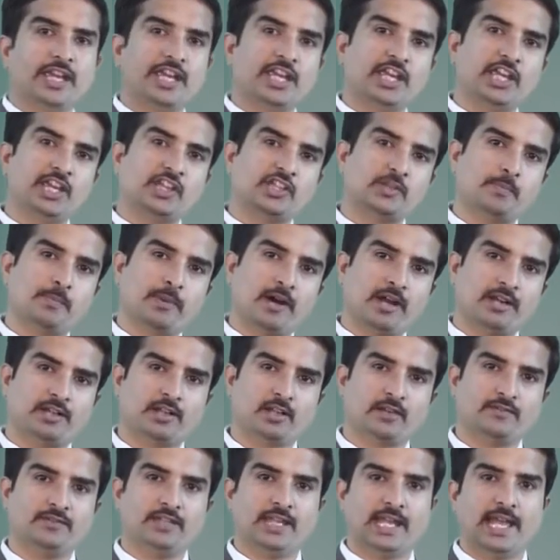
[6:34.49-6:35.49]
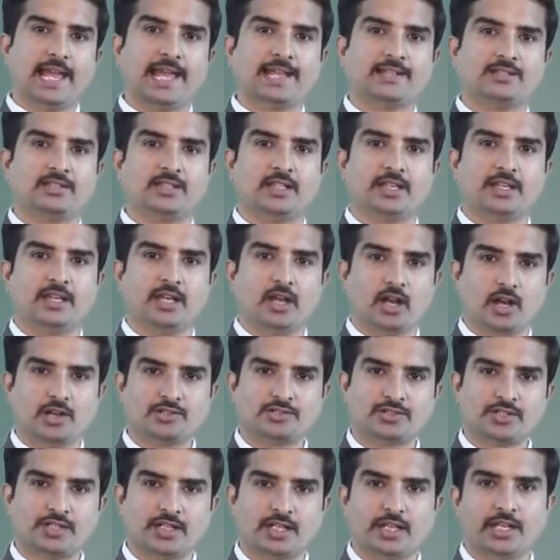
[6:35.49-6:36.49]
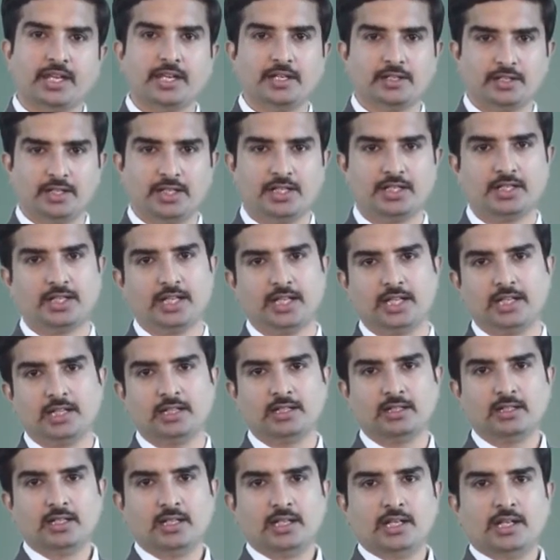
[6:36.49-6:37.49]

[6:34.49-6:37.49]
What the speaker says: each part of the axillary artery in detail,